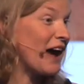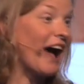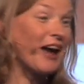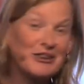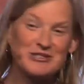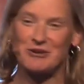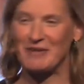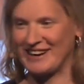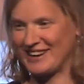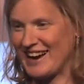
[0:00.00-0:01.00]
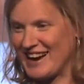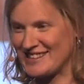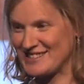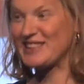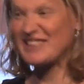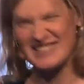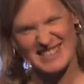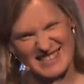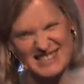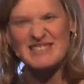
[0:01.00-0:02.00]
I also recognize that this
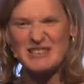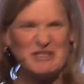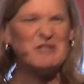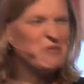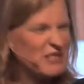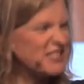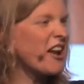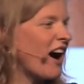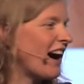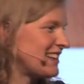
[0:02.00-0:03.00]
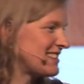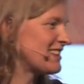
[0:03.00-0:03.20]
is was not